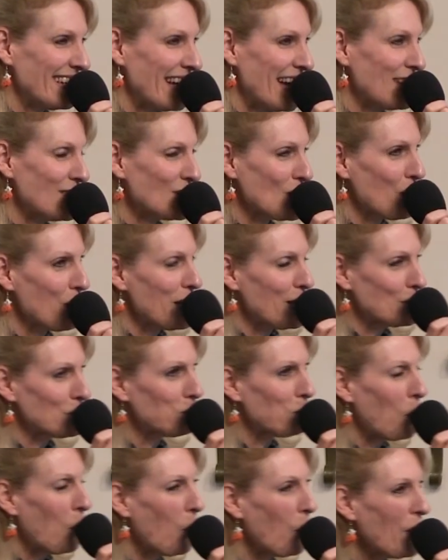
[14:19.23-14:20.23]
And so his
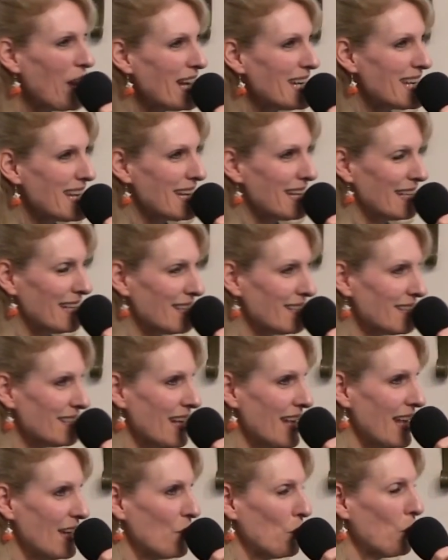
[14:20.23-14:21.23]
point is,
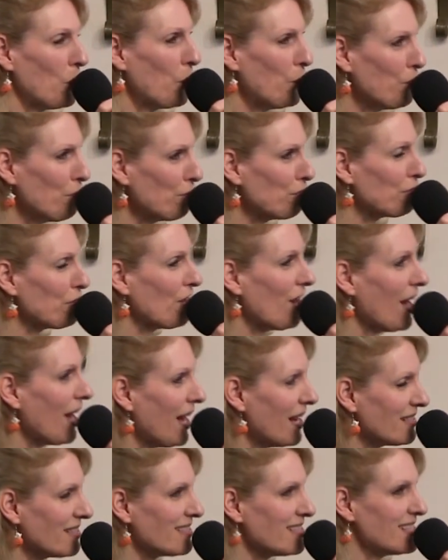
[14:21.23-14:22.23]
in order for
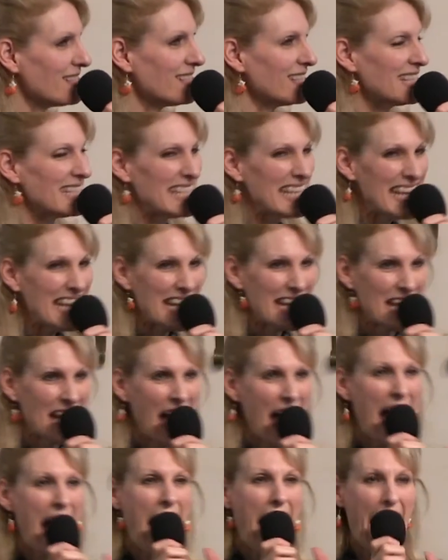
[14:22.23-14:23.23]
us to see
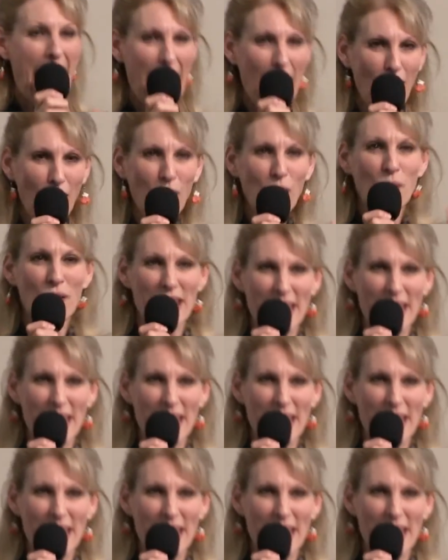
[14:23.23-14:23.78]
how